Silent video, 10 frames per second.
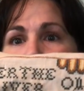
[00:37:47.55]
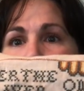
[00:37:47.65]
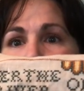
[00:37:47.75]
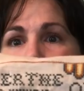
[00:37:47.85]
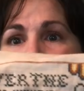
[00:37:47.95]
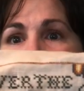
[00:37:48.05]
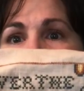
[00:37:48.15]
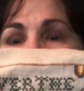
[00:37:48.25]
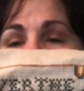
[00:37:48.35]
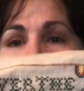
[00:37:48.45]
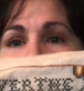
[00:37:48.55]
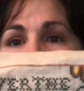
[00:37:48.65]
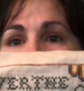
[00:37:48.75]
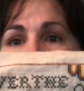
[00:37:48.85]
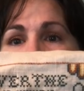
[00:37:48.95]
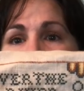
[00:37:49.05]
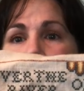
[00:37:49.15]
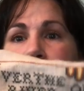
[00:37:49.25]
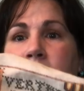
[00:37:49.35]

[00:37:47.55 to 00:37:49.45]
I'm substituting